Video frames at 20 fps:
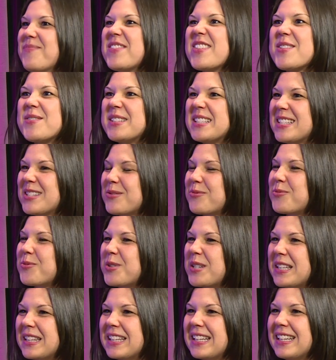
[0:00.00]
So it's
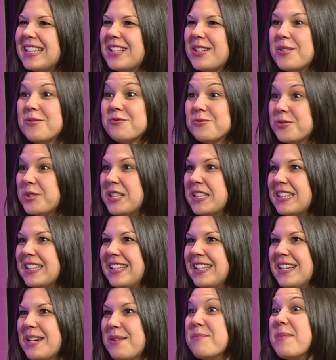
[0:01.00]
really,
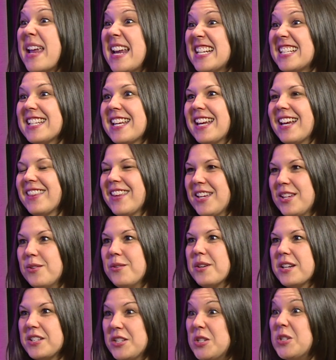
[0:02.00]
really amazing that you
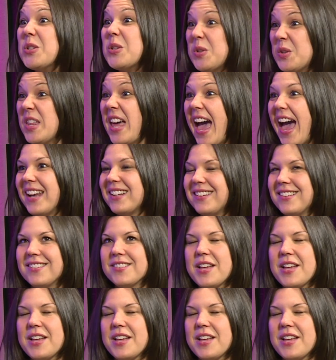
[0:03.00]
can do that.